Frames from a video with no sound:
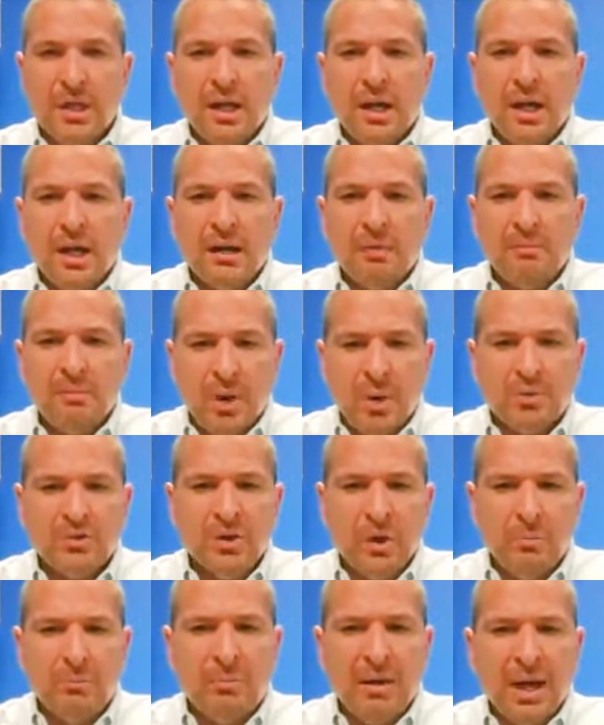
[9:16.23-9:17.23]
Uh, most
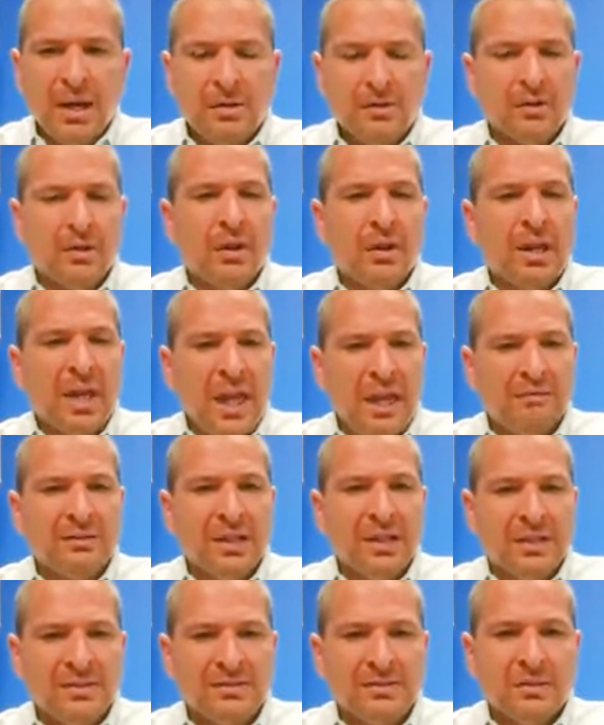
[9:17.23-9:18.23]
home buyers are going to have
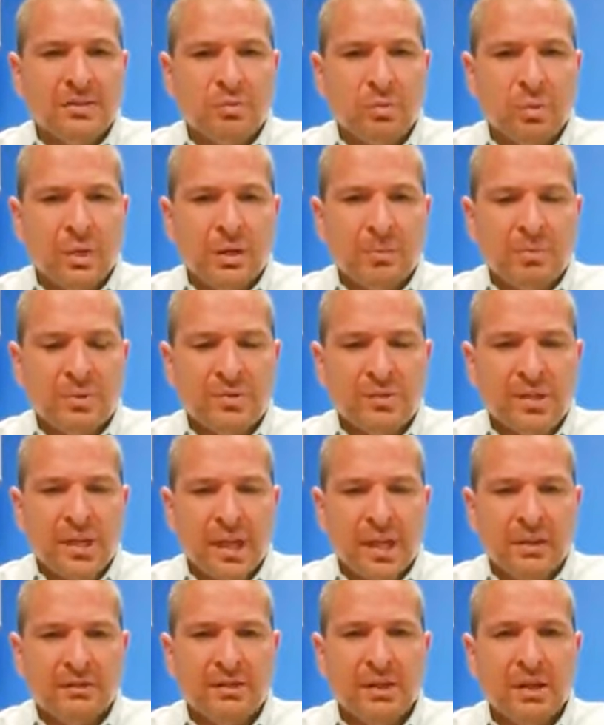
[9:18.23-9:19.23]
less than twenty
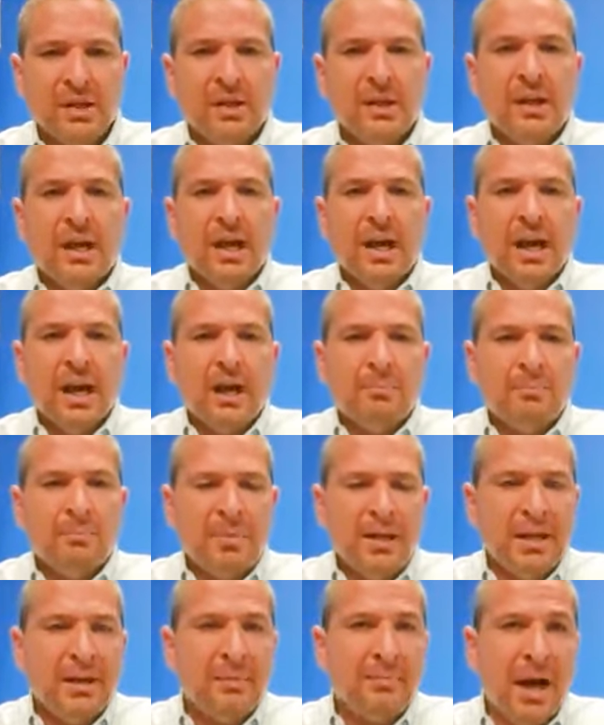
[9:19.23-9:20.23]
percent. Uh,
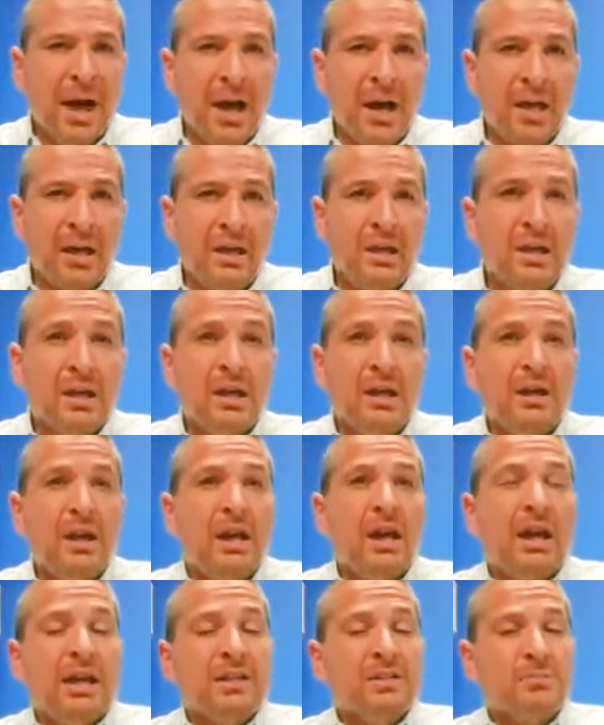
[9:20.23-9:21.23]
P M I,
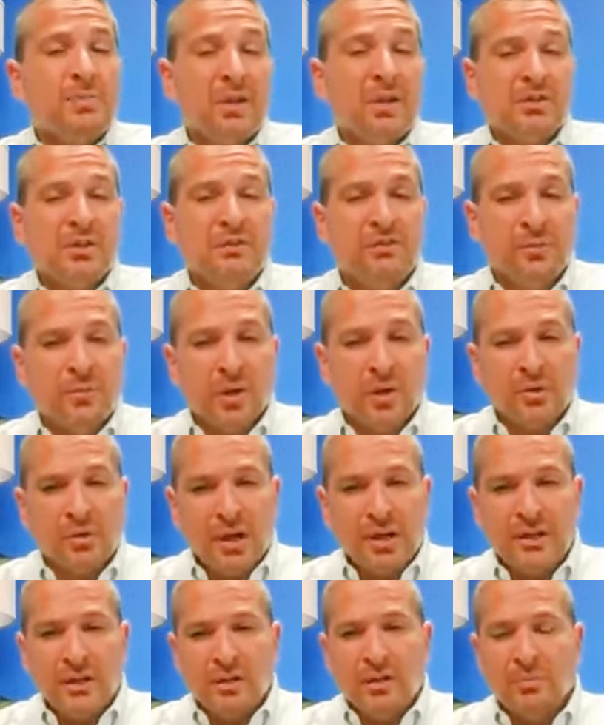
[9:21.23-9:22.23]
especially from a
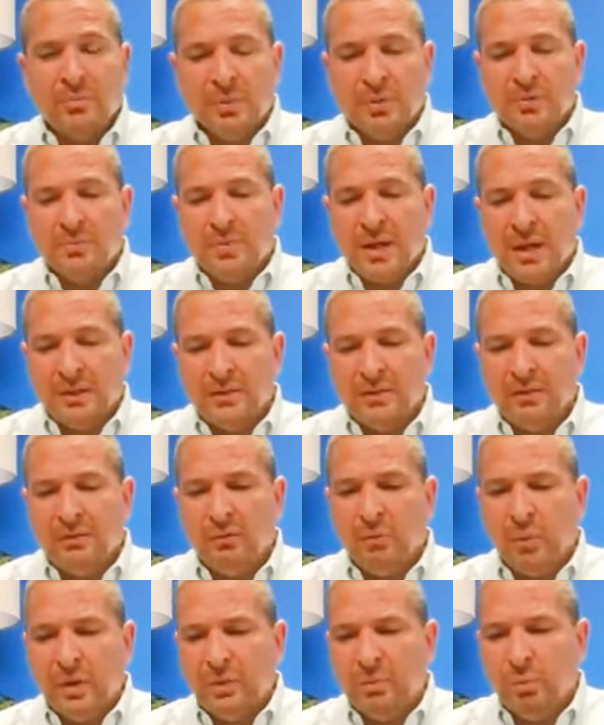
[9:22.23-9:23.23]
credit union perspective,
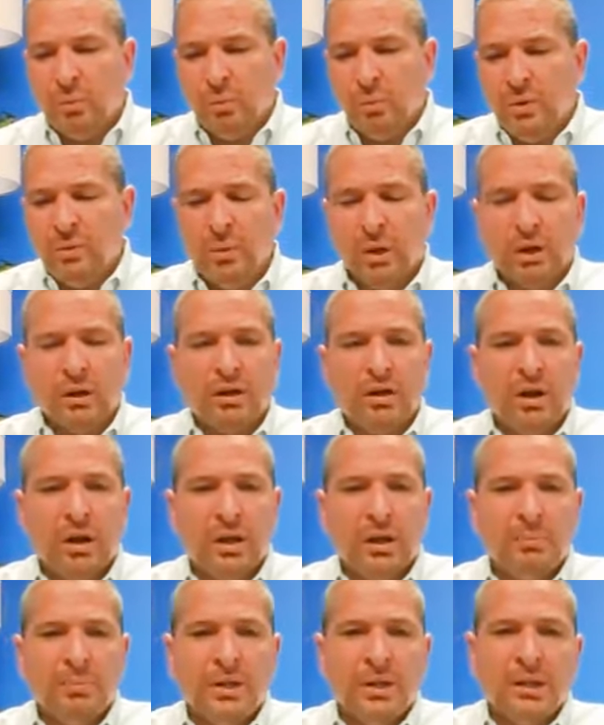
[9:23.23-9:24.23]
we, we weren't
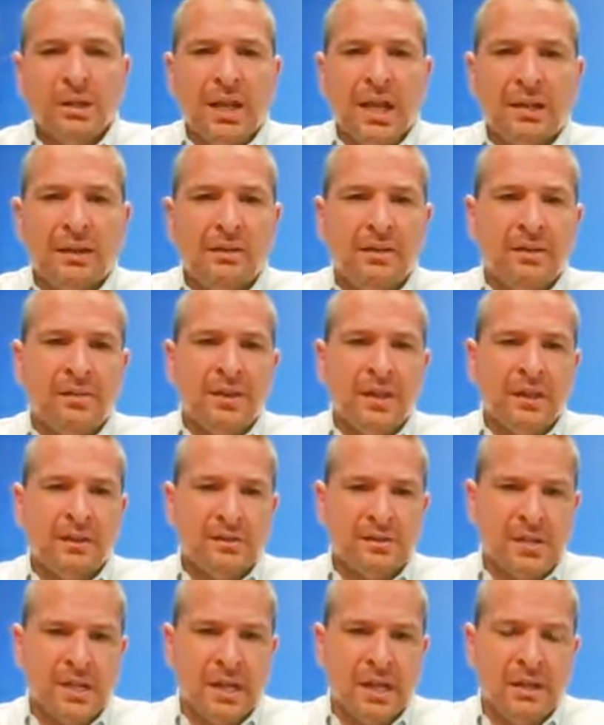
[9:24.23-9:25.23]
caught up in a lot of the
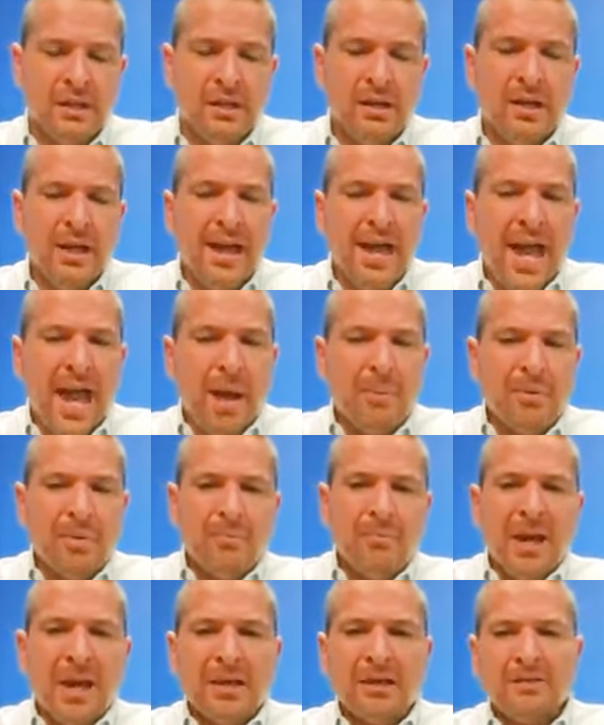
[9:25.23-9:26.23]
things that
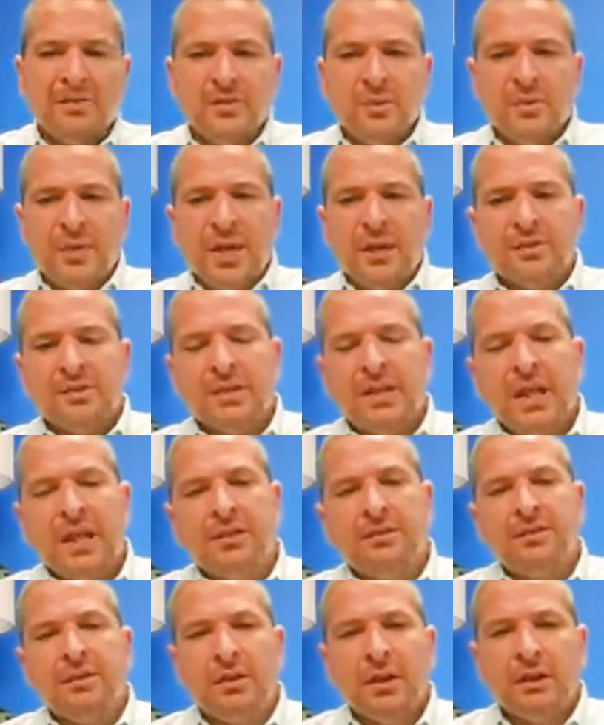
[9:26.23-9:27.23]
happened back in two thousand
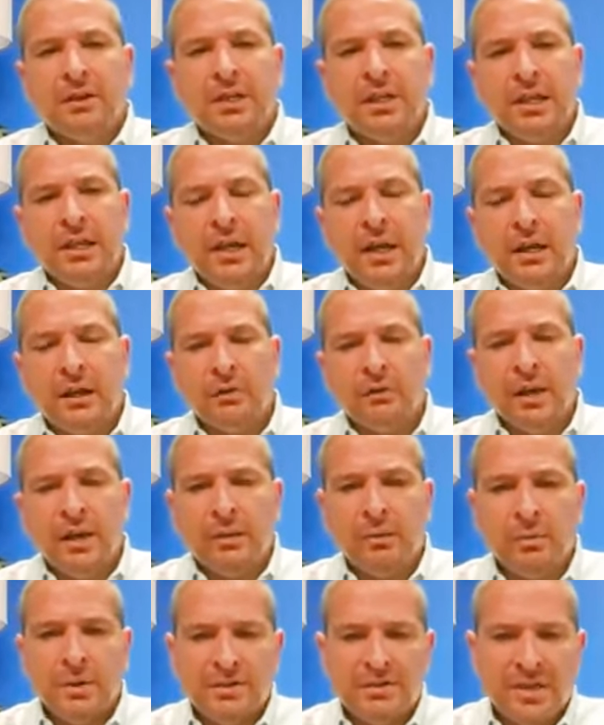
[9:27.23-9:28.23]
eight during the uh,
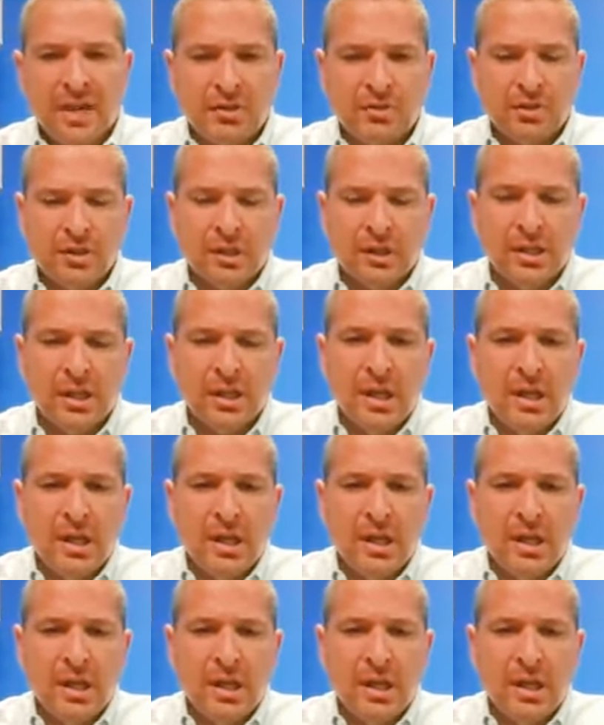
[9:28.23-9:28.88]
Great Recession.